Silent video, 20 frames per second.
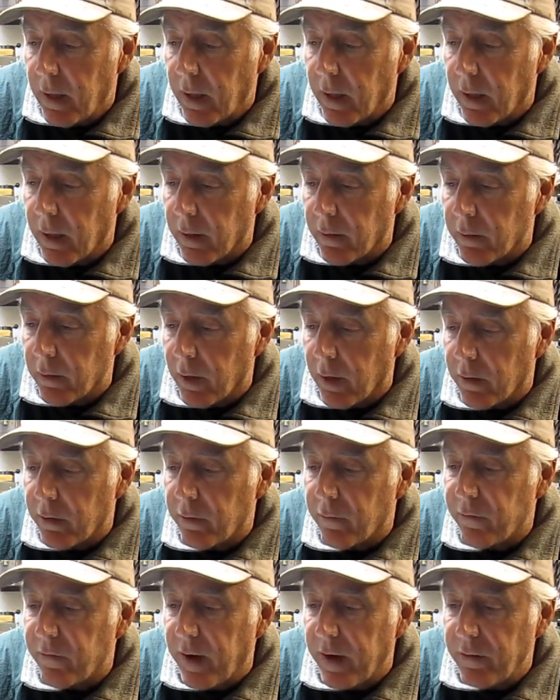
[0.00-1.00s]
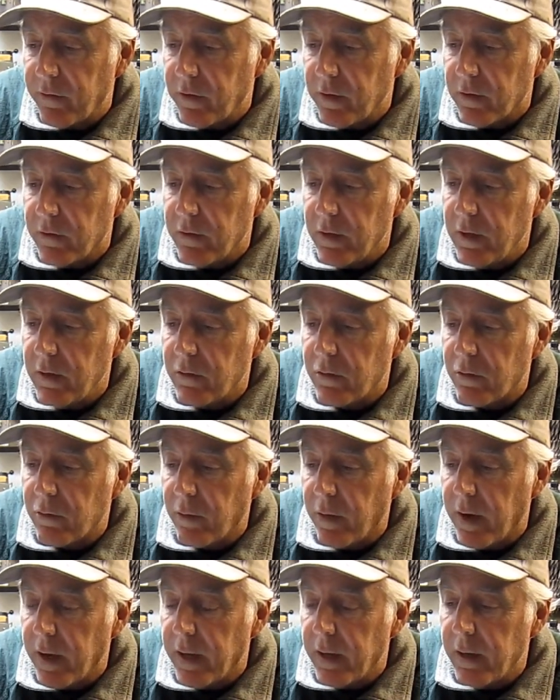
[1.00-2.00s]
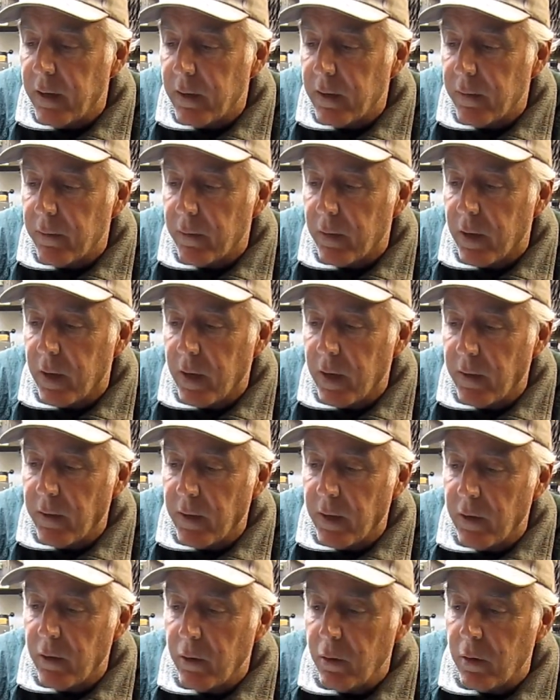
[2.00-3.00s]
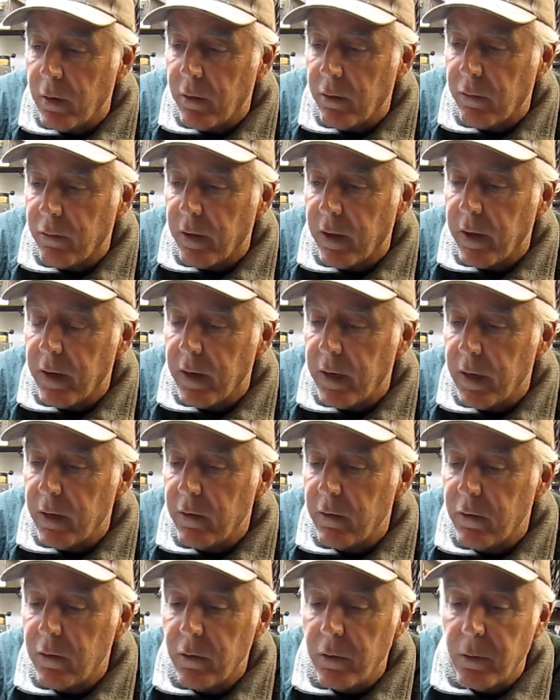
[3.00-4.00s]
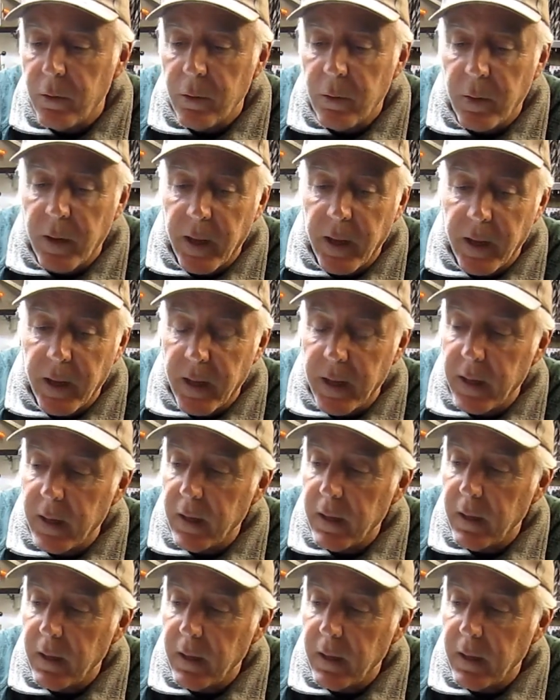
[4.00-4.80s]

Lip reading: 5/16 thread, and then you can thread it into a